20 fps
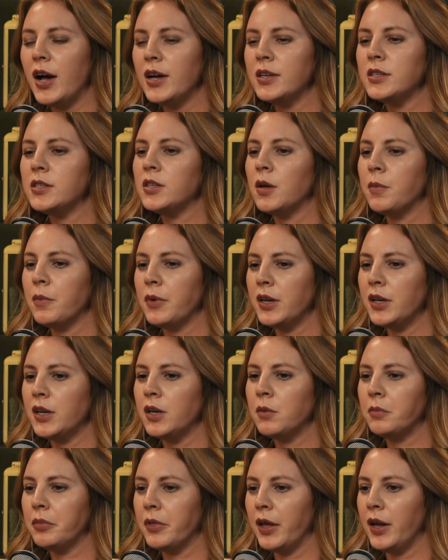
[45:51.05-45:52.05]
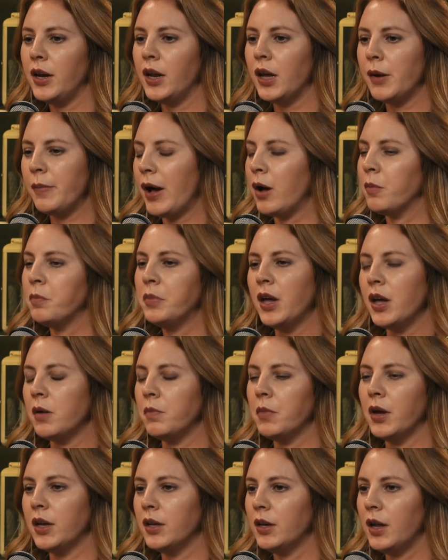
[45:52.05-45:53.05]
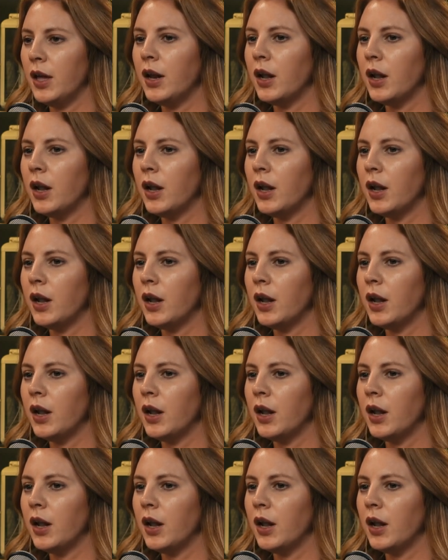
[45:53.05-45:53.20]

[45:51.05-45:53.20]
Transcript: as somebody complaining about pigment.